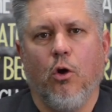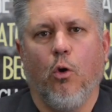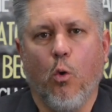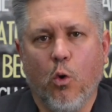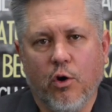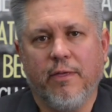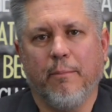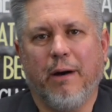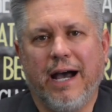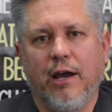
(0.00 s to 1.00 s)
or the
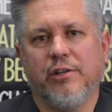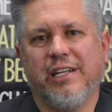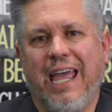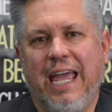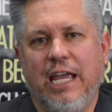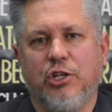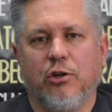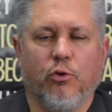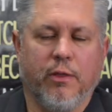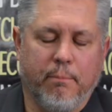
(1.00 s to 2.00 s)
buyer's agent
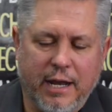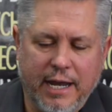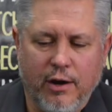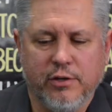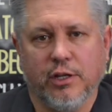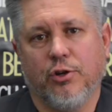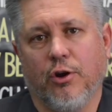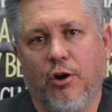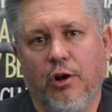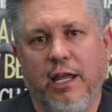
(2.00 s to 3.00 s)
or the buyer's
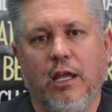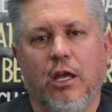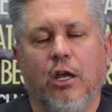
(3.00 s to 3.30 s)
attorney